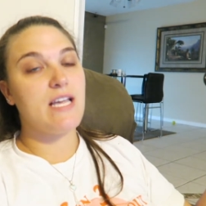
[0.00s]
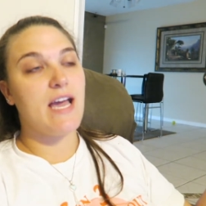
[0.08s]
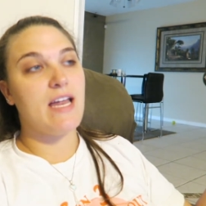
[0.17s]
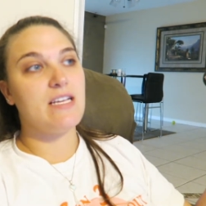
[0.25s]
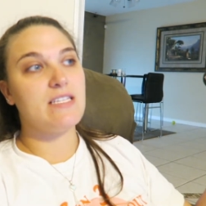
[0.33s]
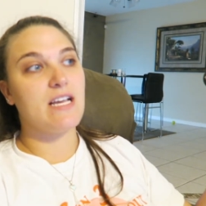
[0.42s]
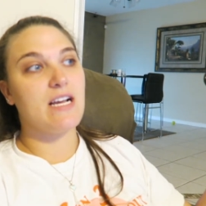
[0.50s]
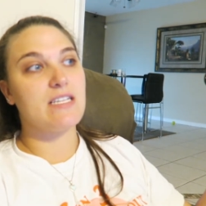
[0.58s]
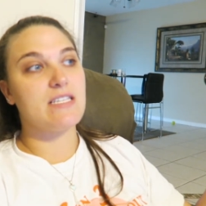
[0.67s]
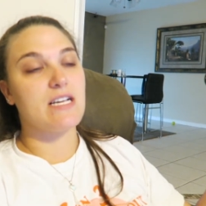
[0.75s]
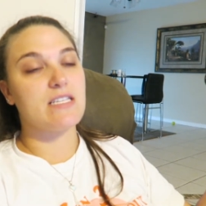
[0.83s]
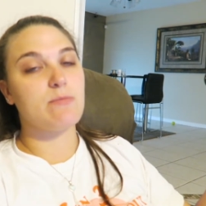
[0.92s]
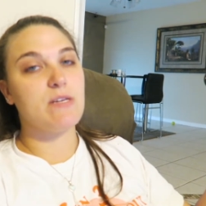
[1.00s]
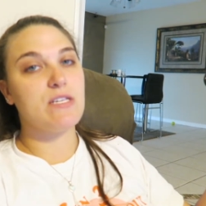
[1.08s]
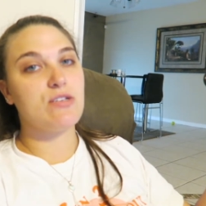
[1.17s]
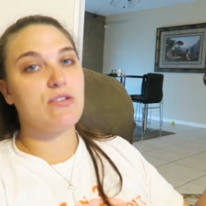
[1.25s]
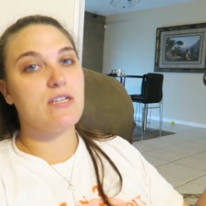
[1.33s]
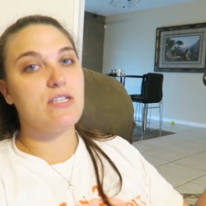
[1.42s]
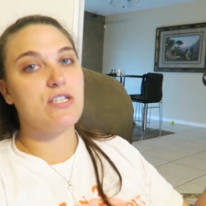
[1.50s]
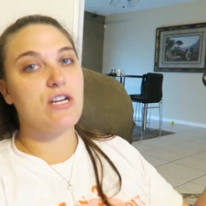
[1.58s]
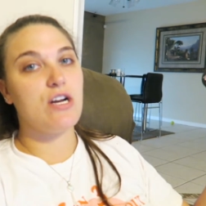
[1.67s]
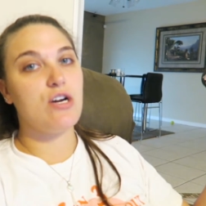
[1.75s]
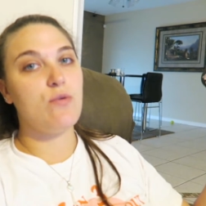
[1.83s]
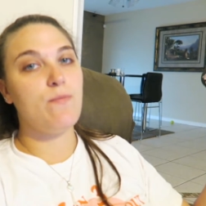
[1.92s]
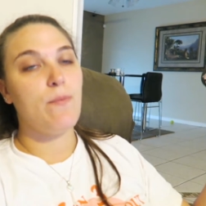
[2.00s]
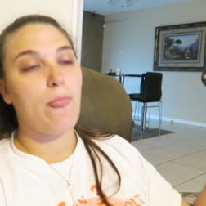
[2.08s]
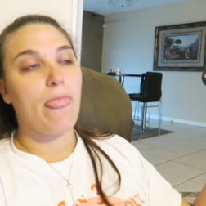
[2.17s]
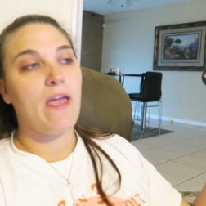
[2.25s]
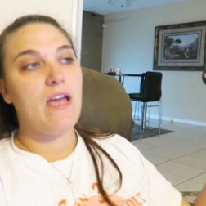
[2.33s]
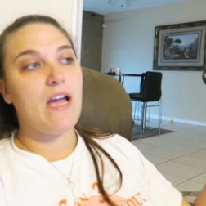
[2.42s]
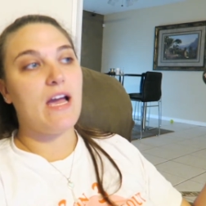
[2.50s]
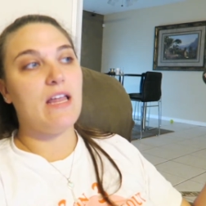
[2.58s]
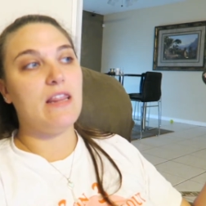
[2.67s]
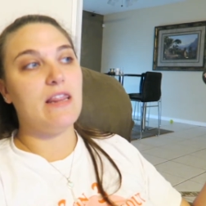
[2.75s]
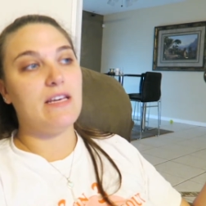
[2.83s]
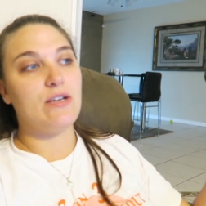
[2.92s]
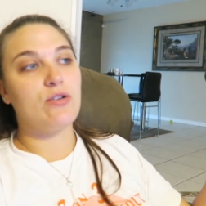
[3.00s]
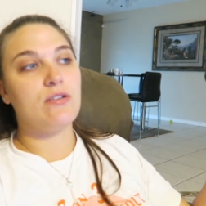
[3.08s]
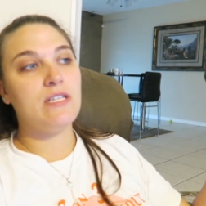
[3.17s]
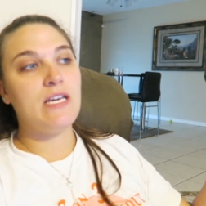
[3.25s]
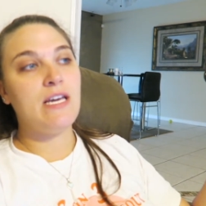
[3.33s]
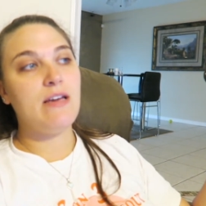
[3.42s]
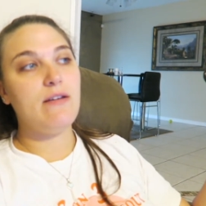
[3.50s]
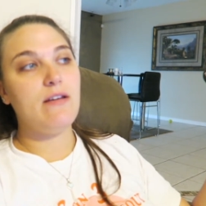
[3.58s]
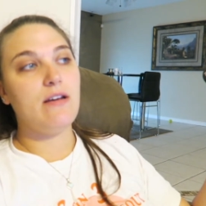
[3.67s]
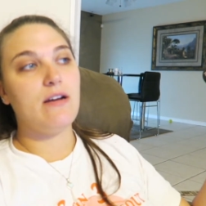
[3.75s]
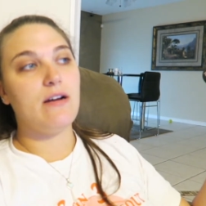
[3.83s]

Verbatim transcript: and it's like a Sesame Street show, and literally